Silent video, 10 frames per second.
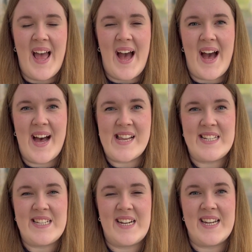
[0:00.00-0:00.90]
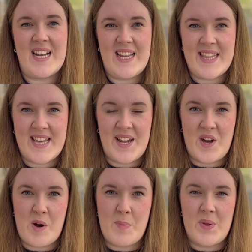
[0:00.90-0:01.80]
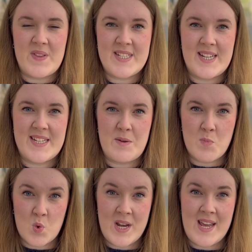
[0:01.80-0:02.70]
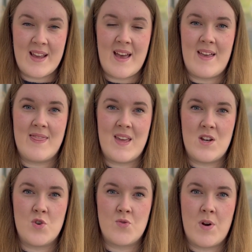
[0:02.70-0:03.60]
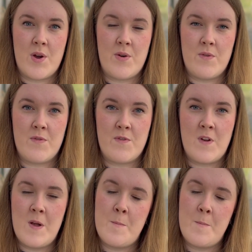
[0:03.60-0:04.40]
and I cleared that up on the Sunday morning and then drove